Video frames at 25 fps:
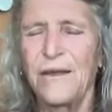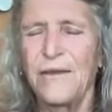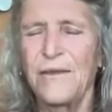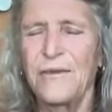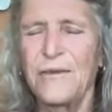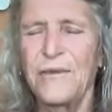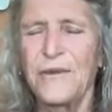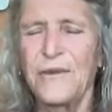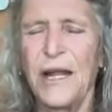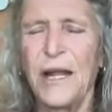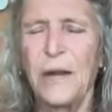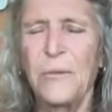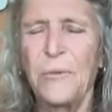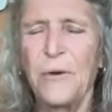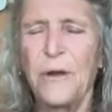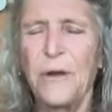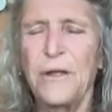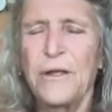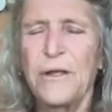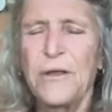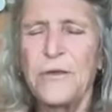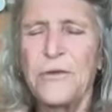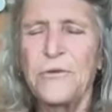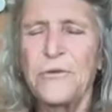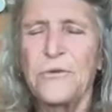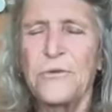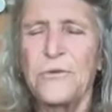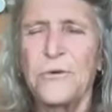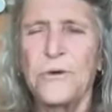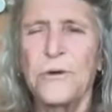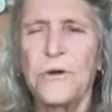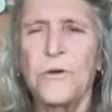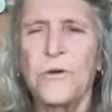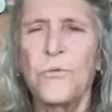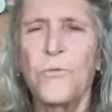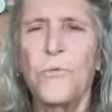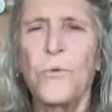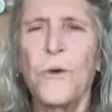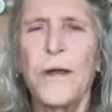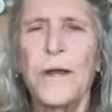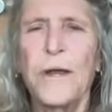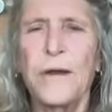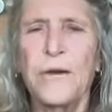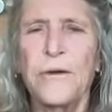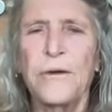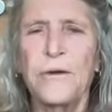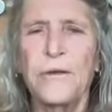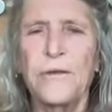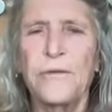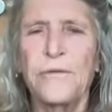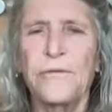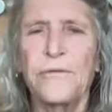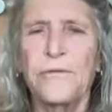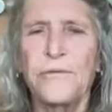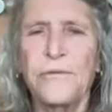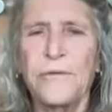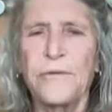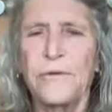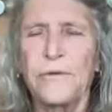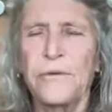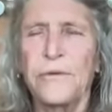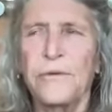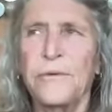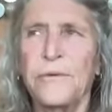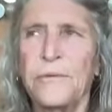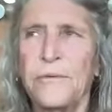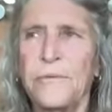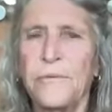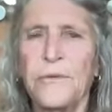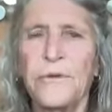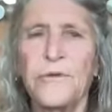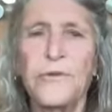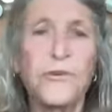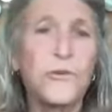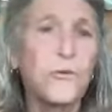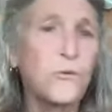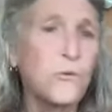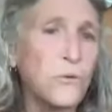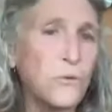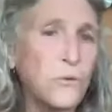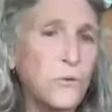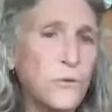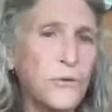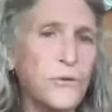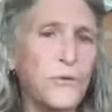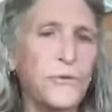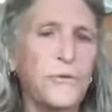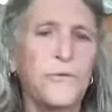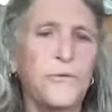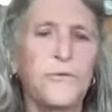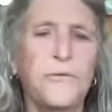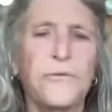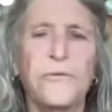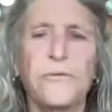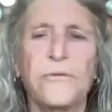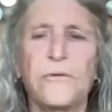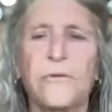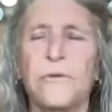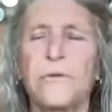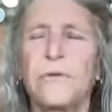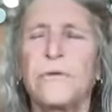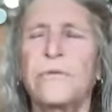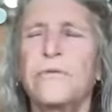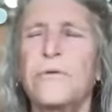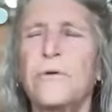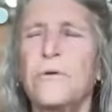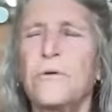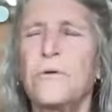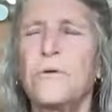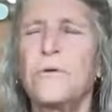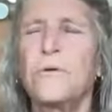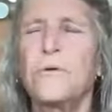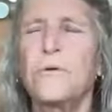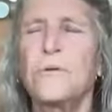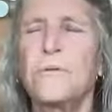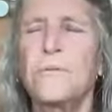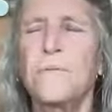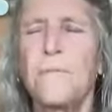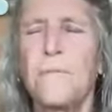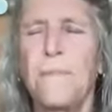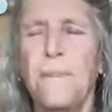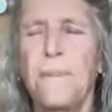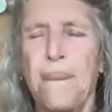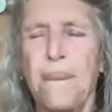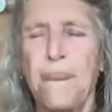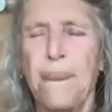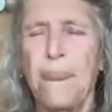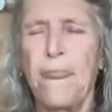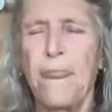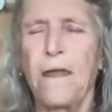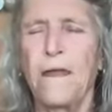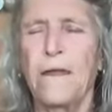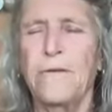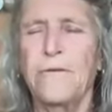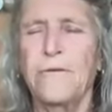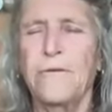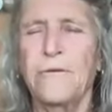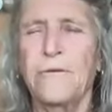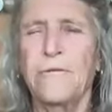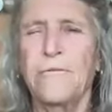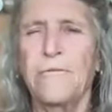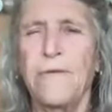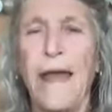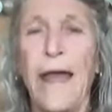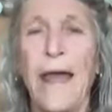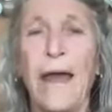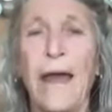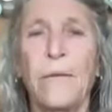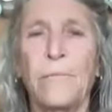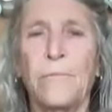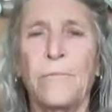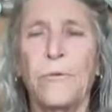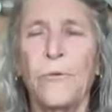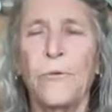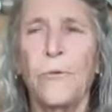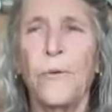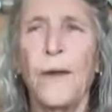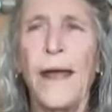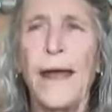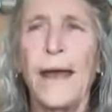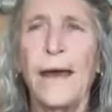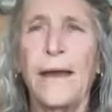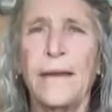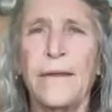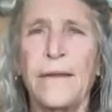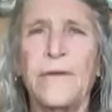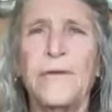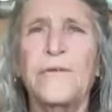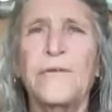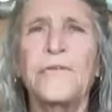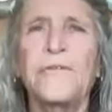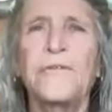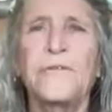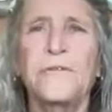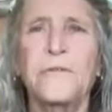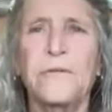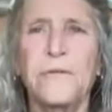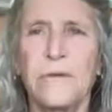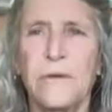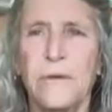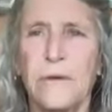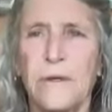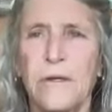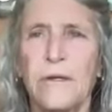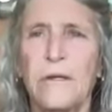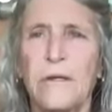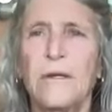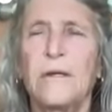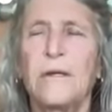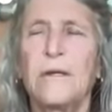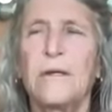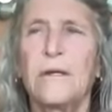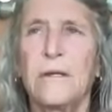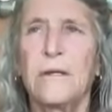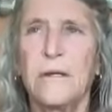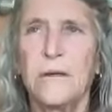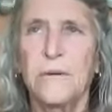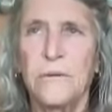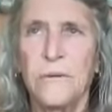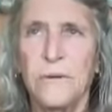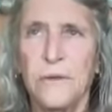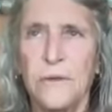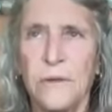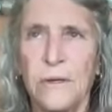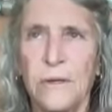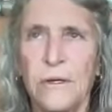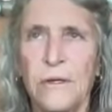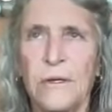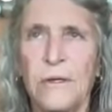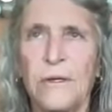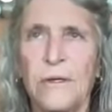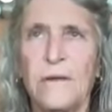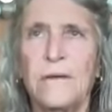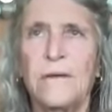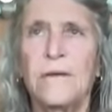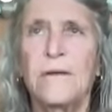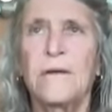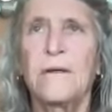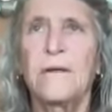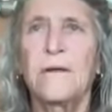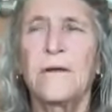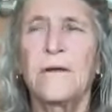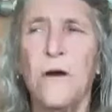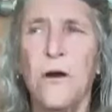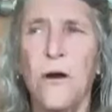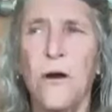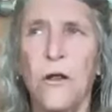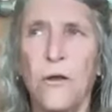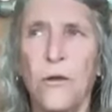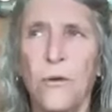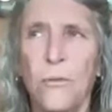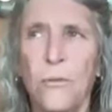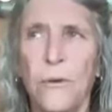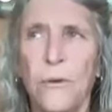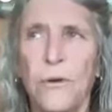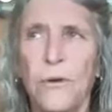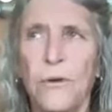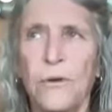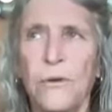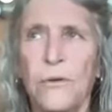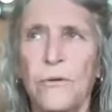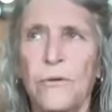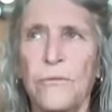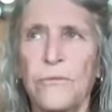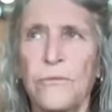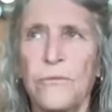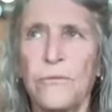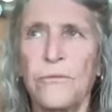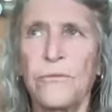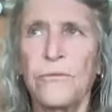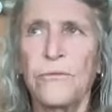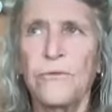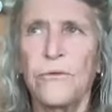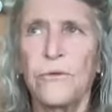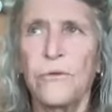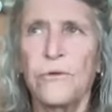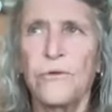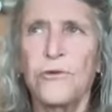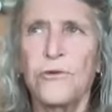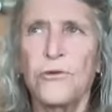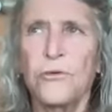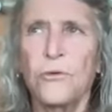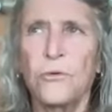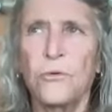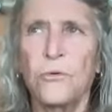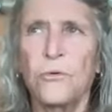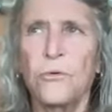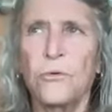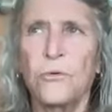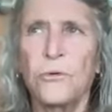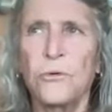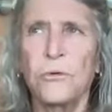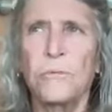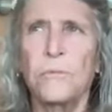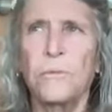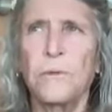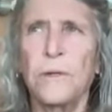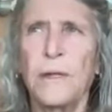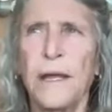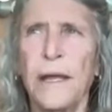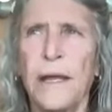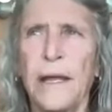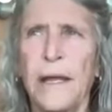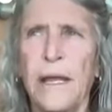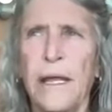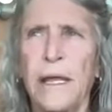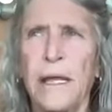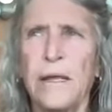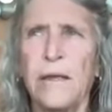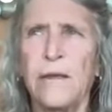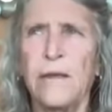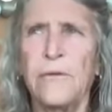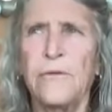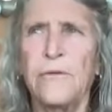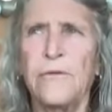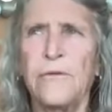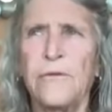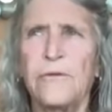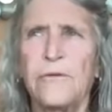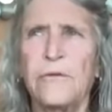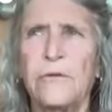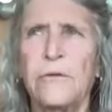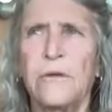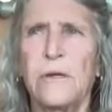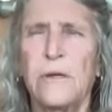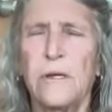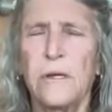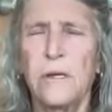So now bringing your awareness to the shoulders, to this whole sort of apparatus, with the collarbones, the shoulder blades,